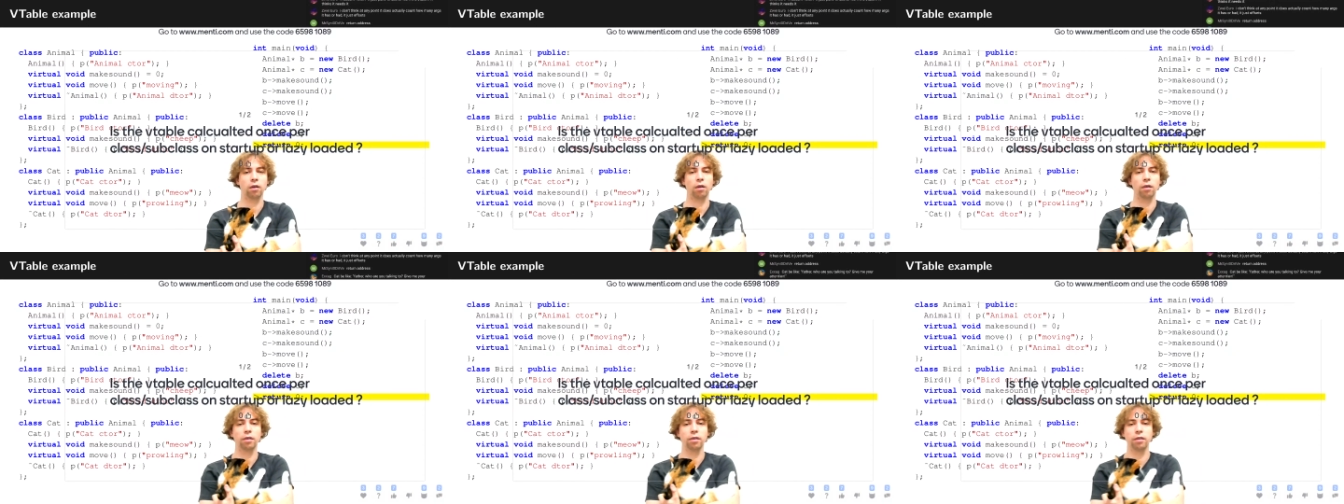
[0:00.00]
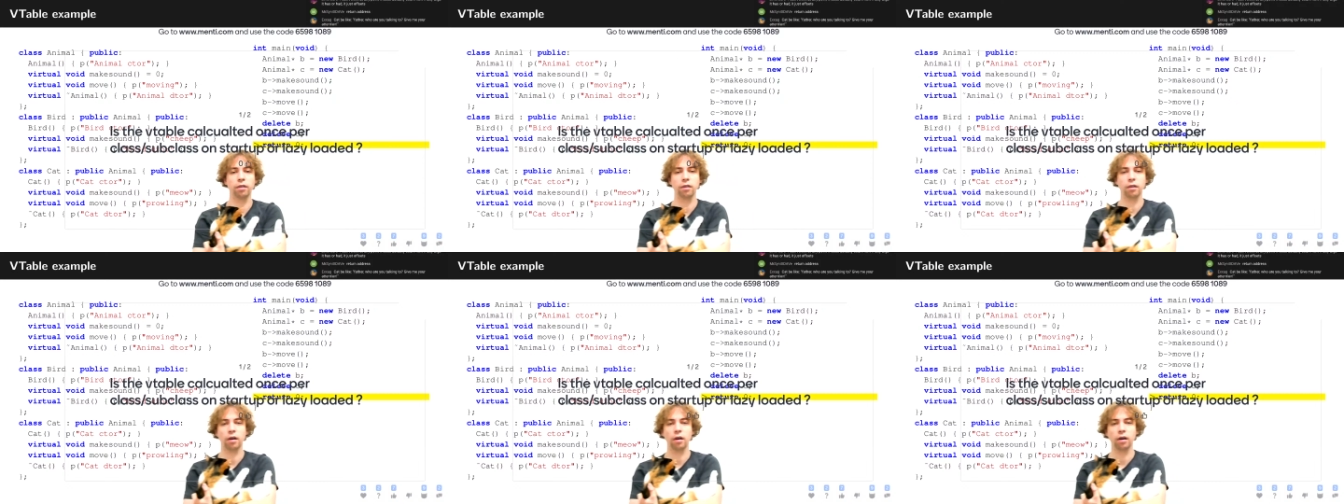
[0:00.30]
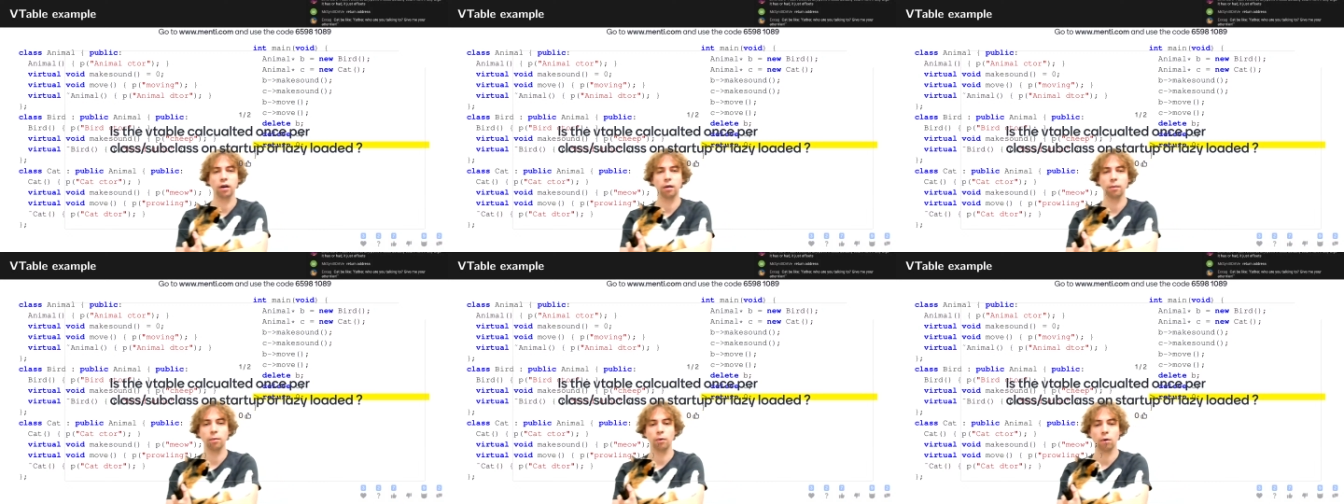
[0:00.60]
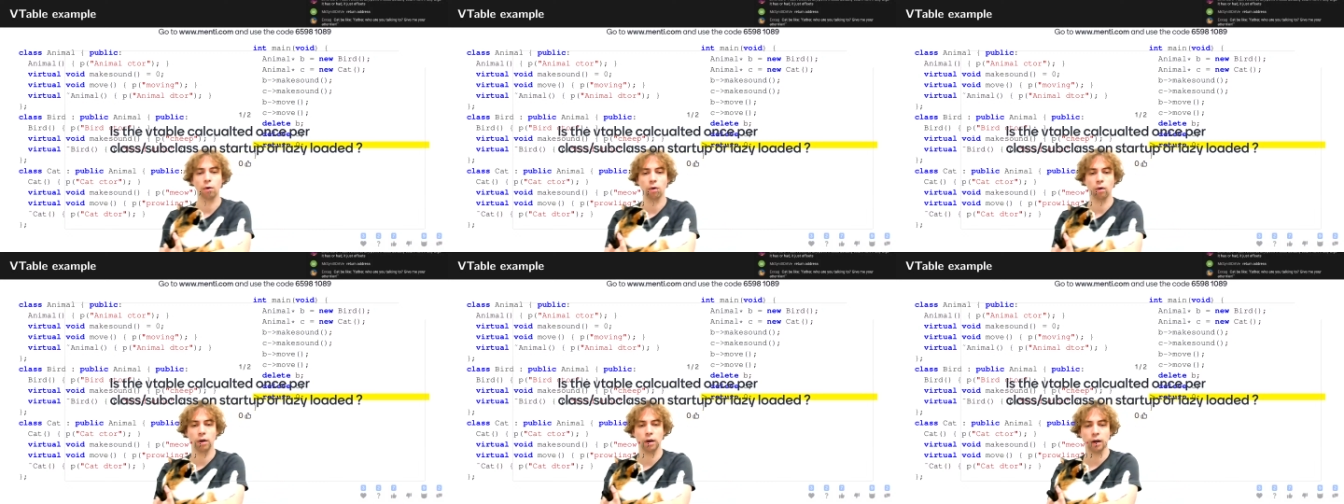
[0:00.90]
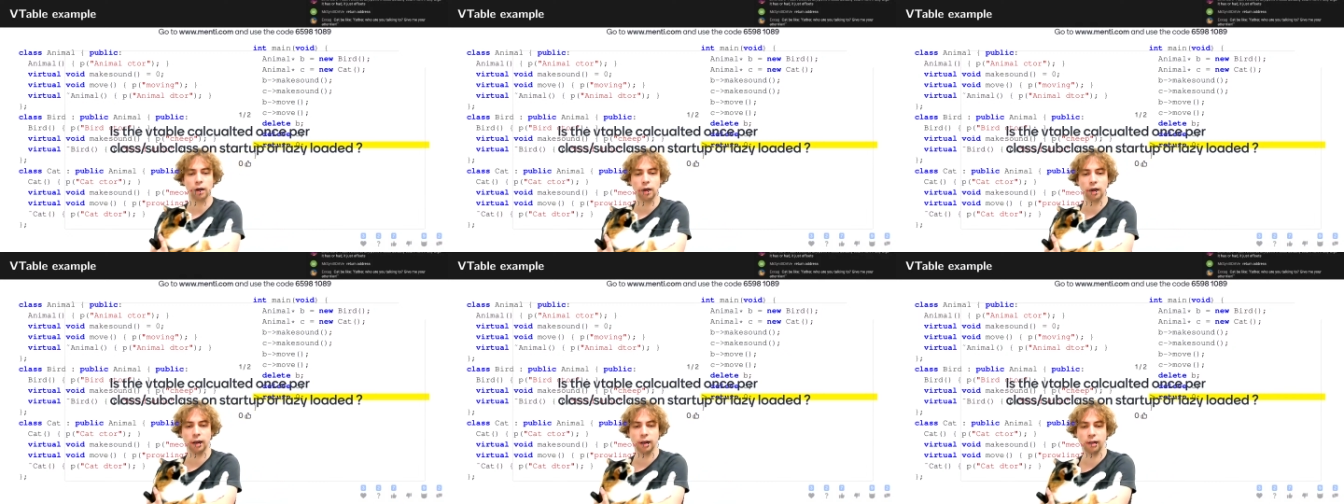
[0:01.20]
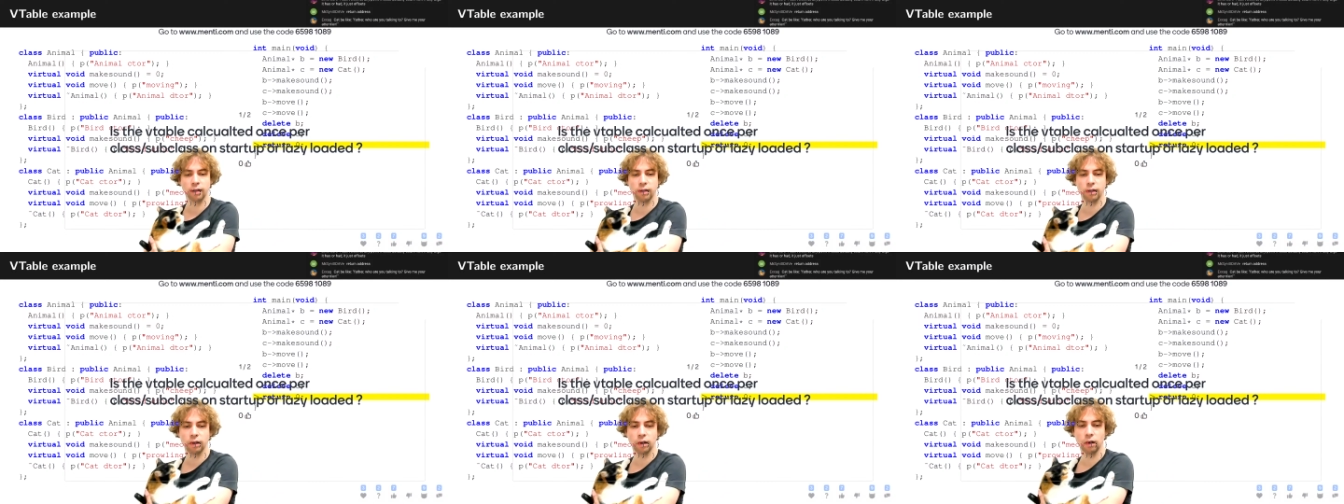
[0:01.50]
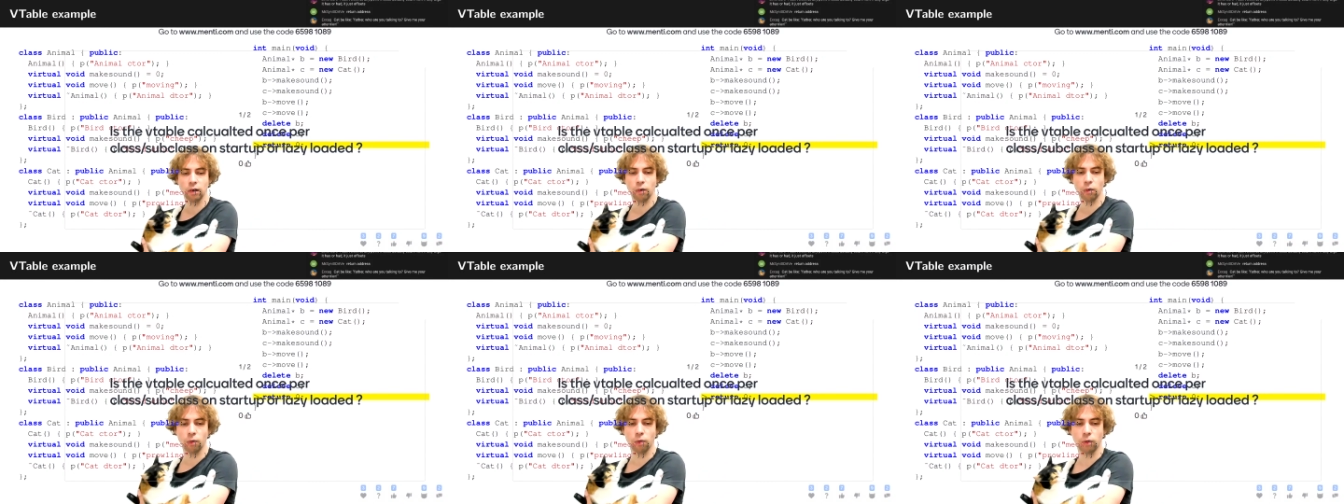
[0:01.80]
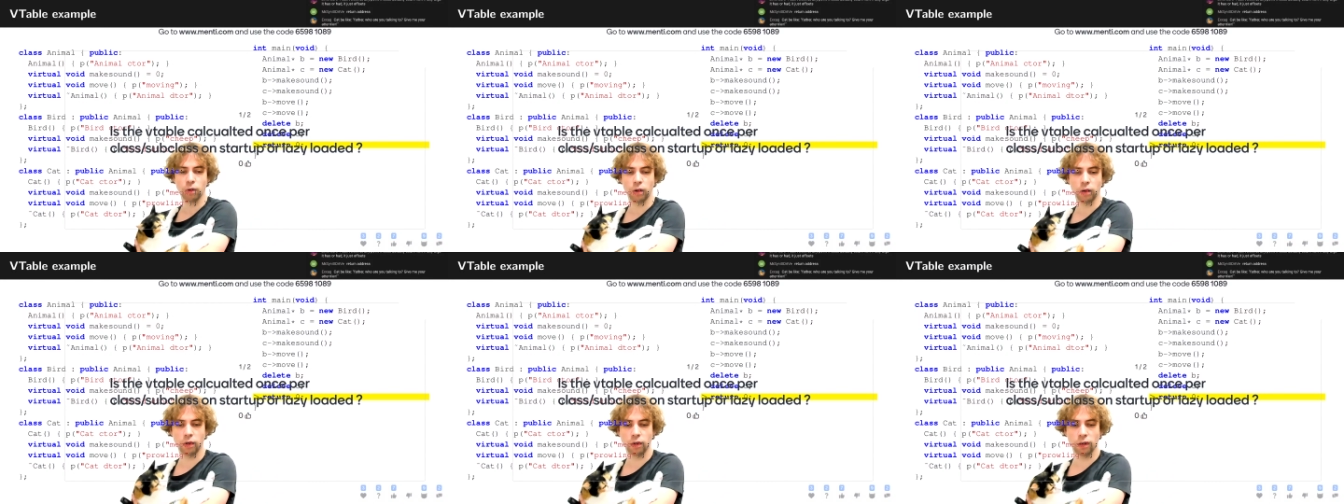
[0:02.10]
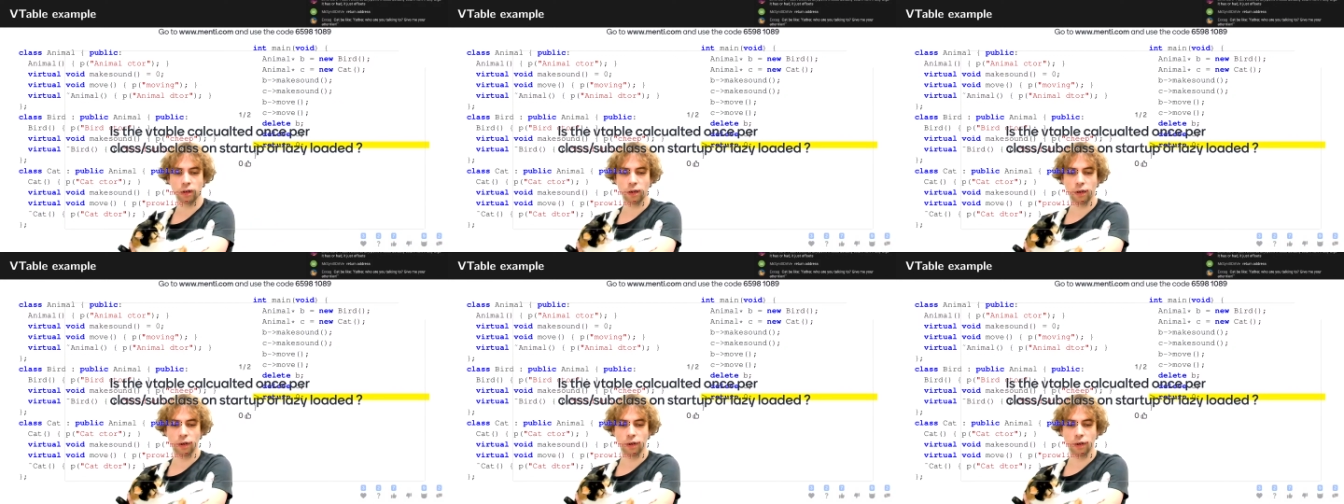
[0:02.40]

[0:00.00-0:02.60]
on startup or lazy loaded?